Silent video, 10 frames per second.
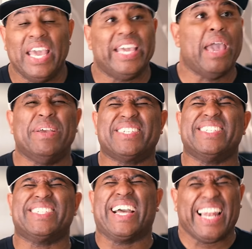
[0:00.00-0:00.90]
It gave me a
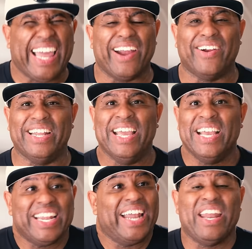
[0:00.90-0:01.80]
sense of clarity
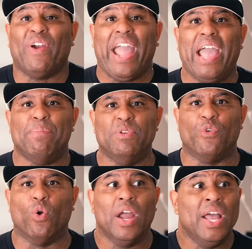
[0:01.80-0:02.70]
that I never had
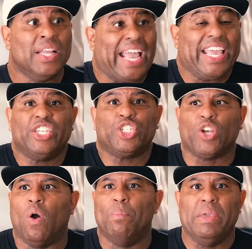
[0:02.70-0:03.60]
before. Like it
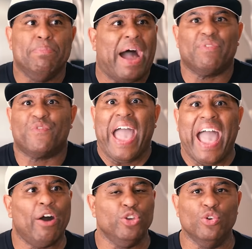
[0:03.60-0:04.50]
showed me my
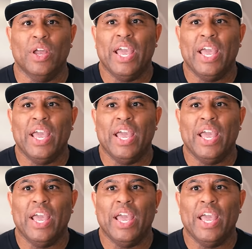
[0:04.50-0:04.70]
value